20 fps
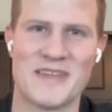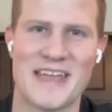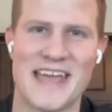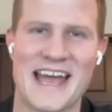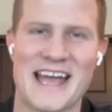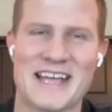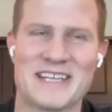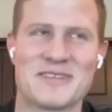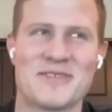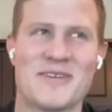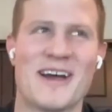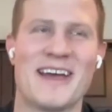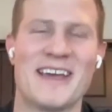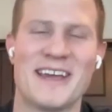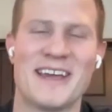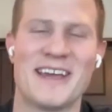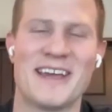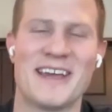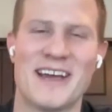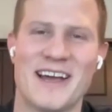Yeah, so
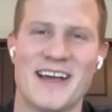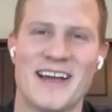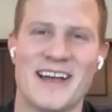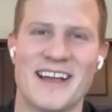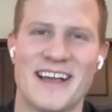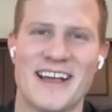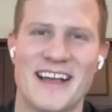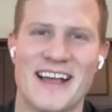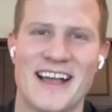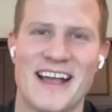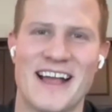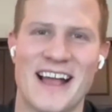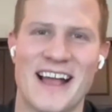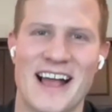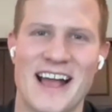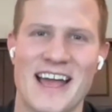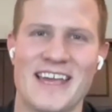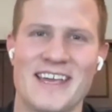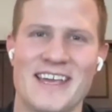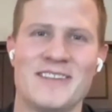
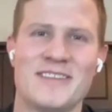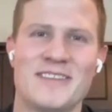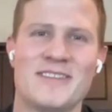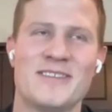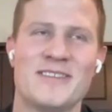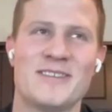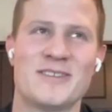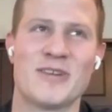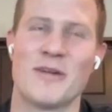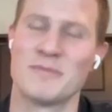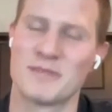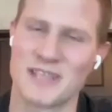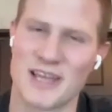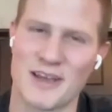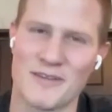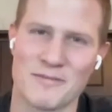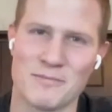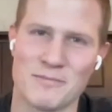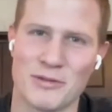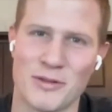I'm
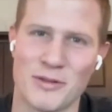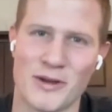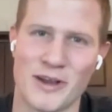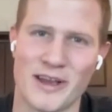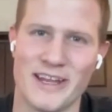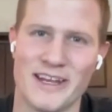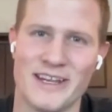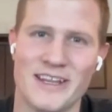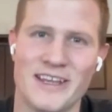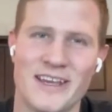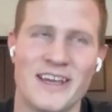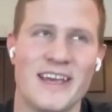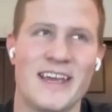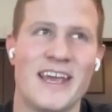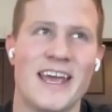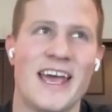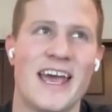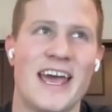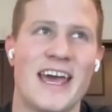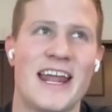self-employed
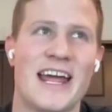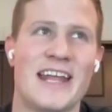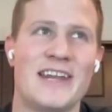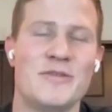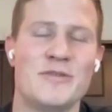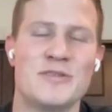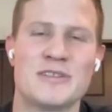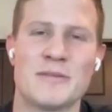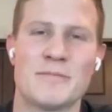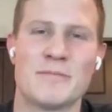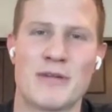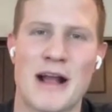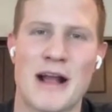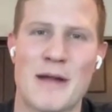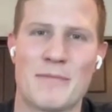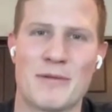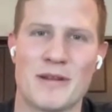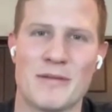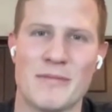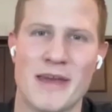and I do some
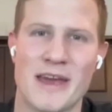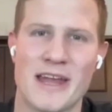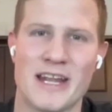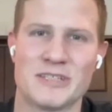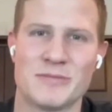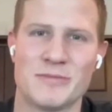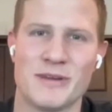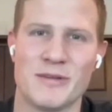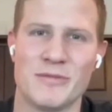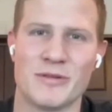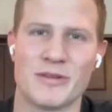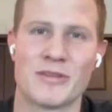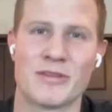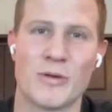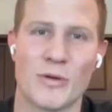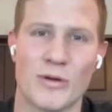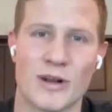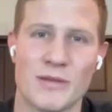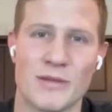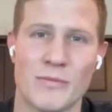property management with
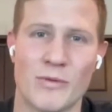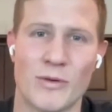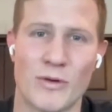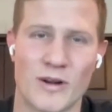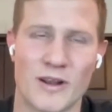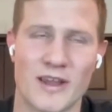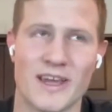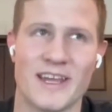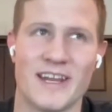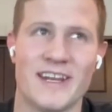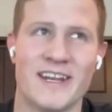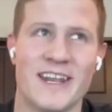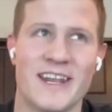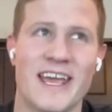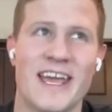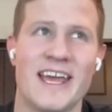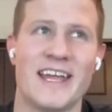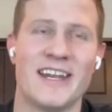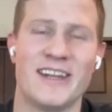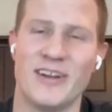Gordy Morgan,
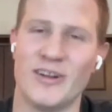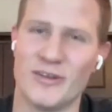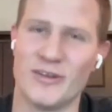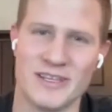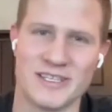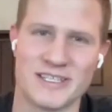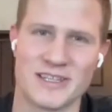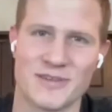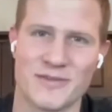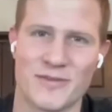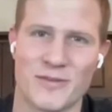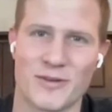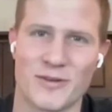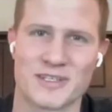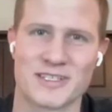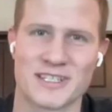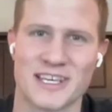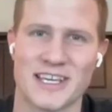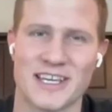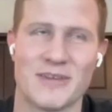and he's in the
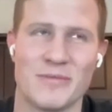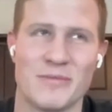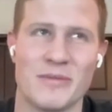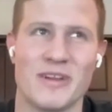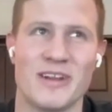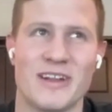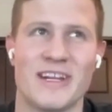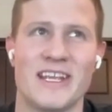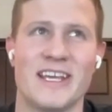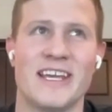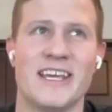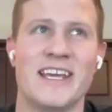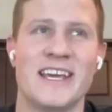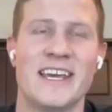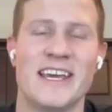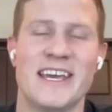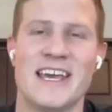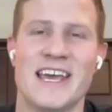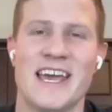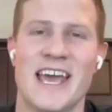Forest Lake community,
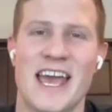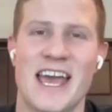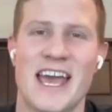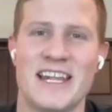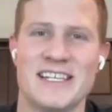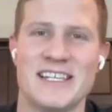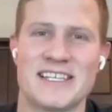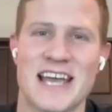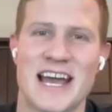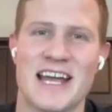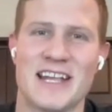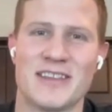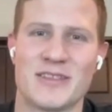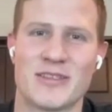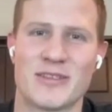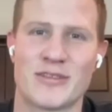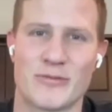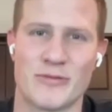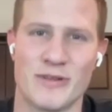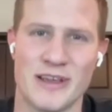and he's got
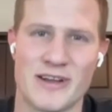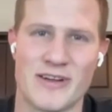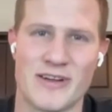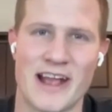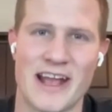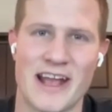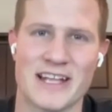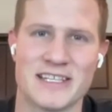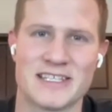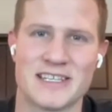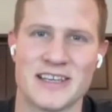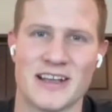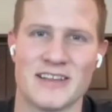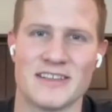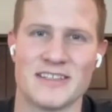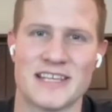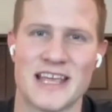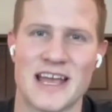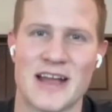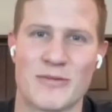three
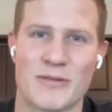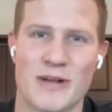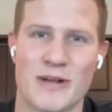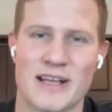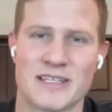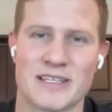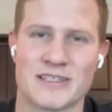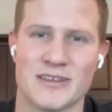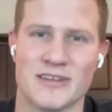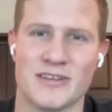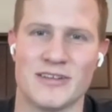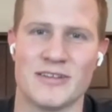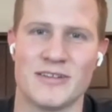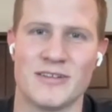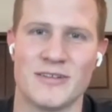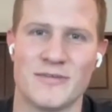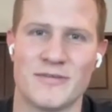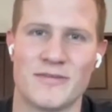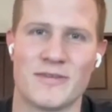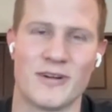grandsons that wrestle
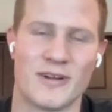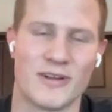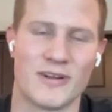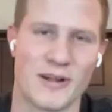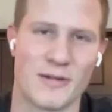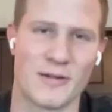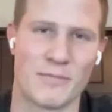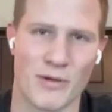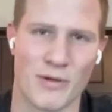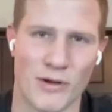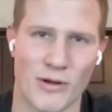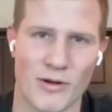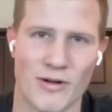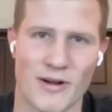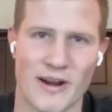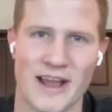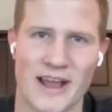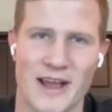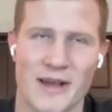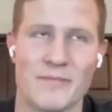for their
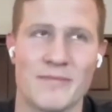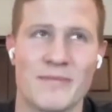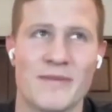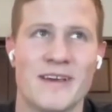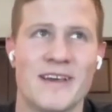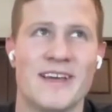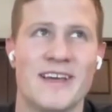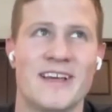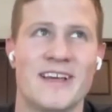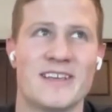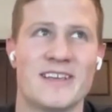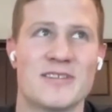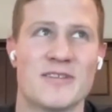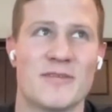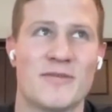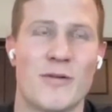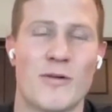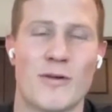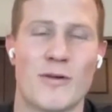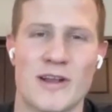program. So
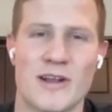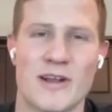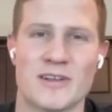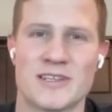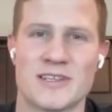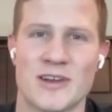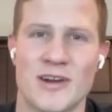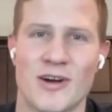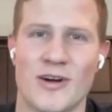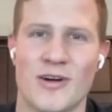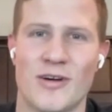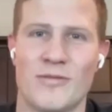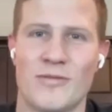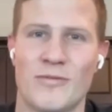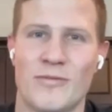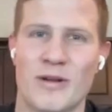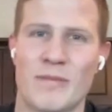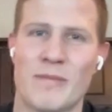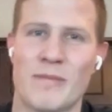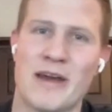4 years ago,
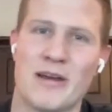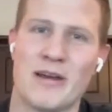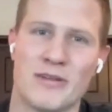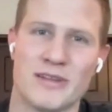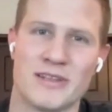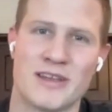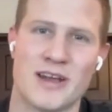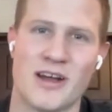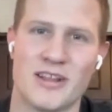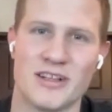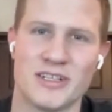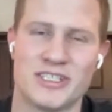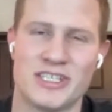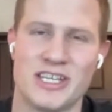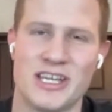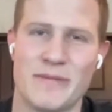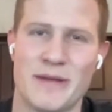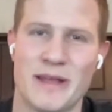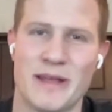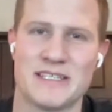one of my old college
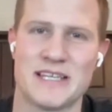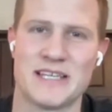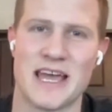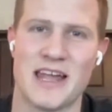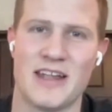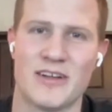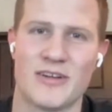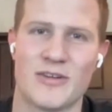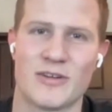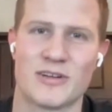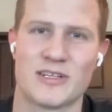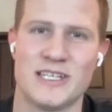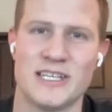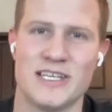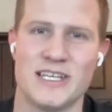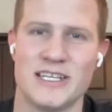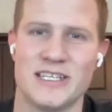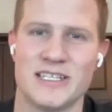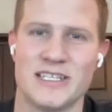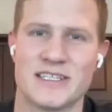teammates, Alec
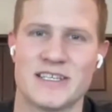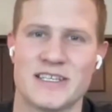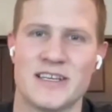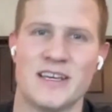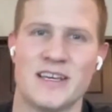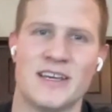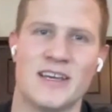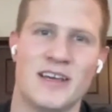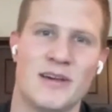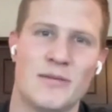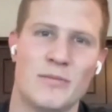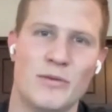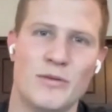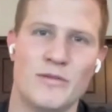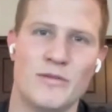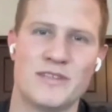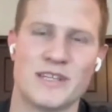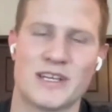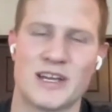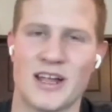Ortiz,
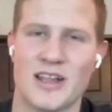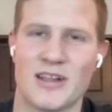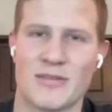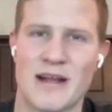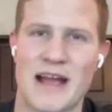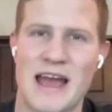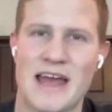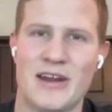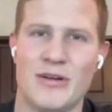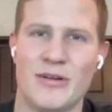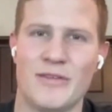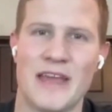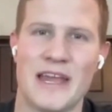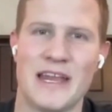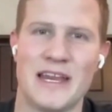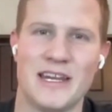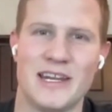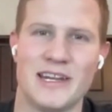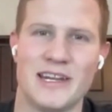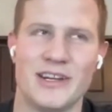moved to Colorado and
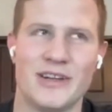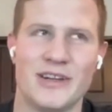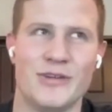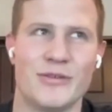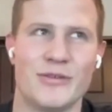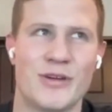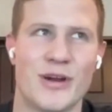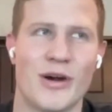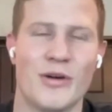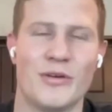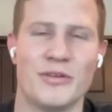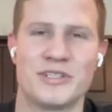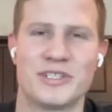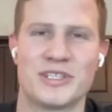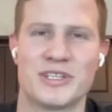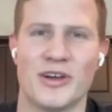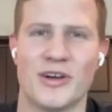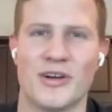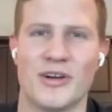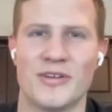they needed a new coach.
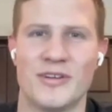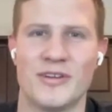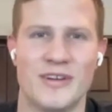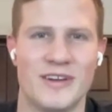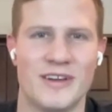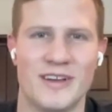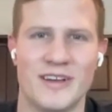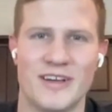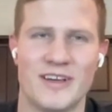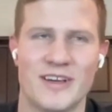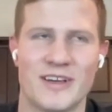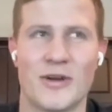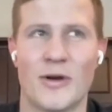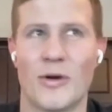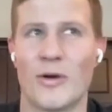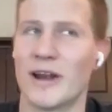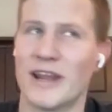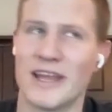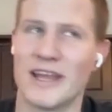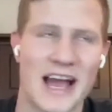So
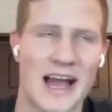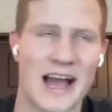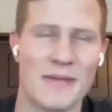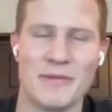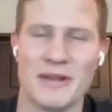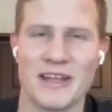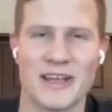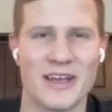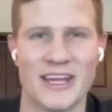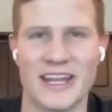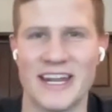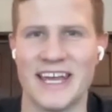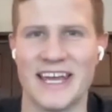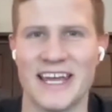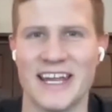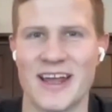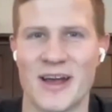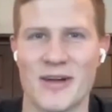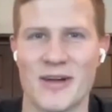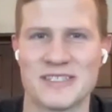Gordy got me to get
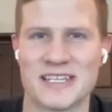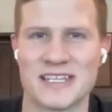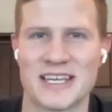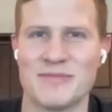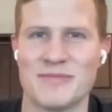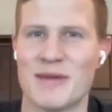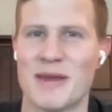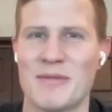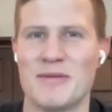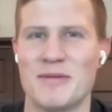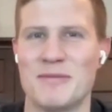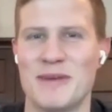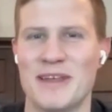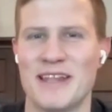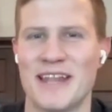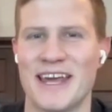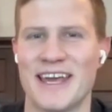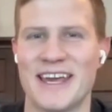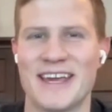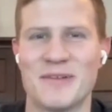in. I was thinking maybe it'd
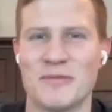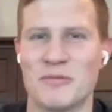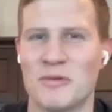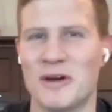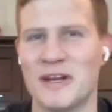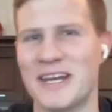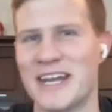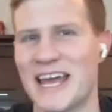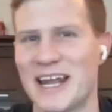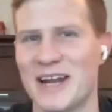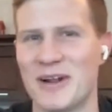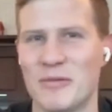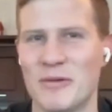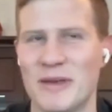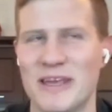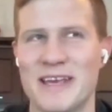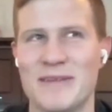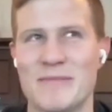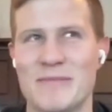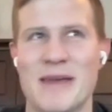be like one night a
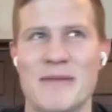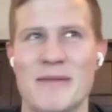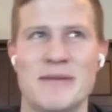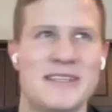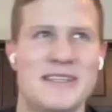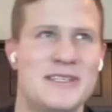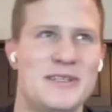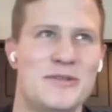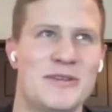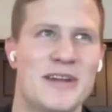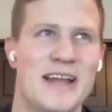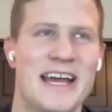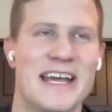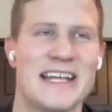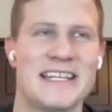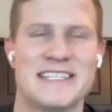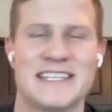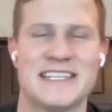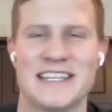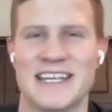week, maybe two
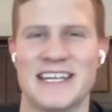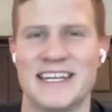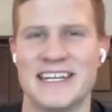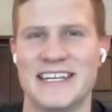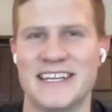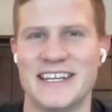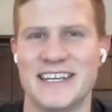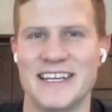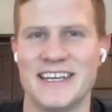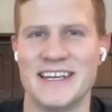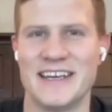nights, and then